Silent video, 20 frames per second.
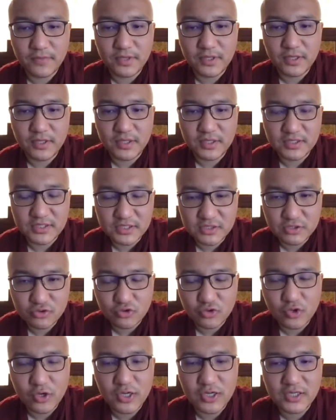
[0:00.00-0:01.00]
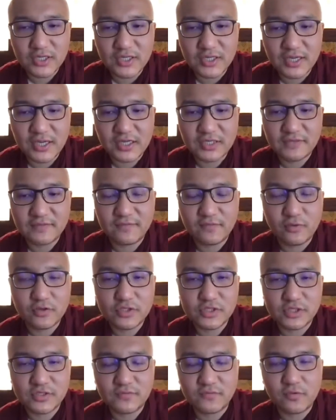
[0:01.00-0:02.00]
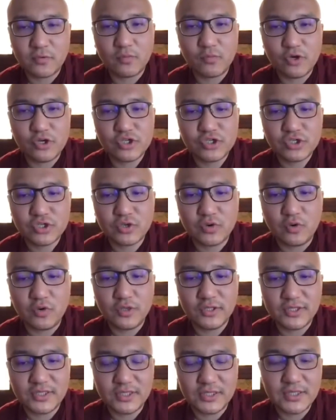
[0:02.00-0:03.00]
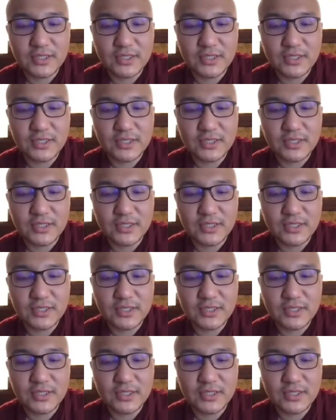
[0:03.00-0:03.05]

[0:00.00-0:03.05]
destroy the negative forces from which all the